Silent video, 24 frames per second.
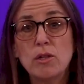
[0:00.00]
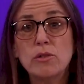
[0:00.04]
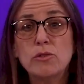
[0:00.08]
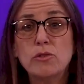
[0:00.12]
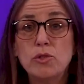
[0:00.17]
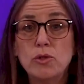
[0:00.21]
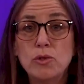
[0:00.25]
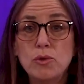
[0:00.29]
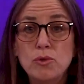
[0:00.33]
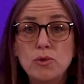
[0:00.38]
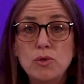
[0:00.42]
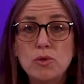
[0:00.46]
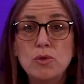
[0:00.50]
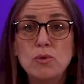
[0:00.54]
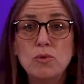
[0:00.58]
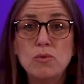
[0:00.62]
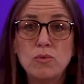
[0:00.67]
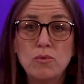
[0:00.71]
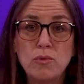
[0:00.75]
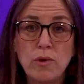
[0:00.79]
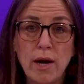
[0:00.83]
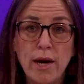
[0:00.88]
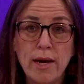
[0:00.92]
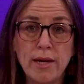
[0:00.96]
to do
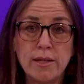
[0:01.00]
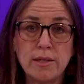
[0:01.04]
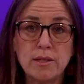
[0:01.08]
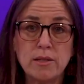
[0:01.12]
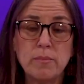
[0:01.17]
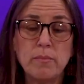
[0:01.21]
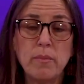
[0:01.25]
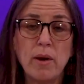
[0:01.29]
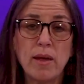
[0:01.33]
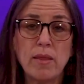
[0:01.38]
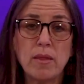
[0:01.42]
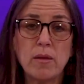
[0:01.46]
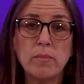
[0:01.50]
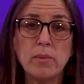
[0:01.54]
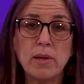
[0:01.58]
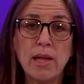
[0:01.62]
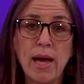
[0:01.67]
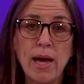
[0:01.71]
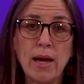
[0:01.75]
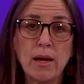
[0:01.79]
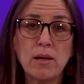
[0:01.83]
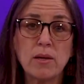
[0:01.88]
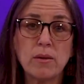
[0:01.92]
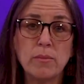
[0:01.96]
right by the
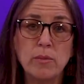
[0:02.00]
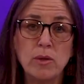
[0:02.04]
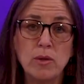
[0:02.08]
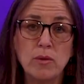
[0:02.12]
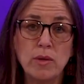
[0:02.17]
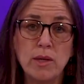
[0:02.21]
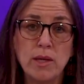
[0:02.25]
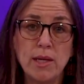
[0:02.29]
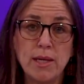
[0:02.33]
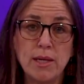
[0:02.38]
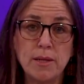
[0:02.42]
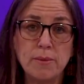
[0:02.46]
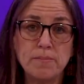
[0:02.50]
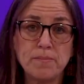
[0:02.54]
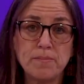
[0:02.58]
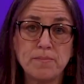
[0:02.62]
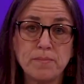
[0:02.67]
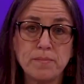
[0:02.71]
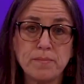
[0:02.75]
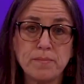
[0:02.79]
Black community.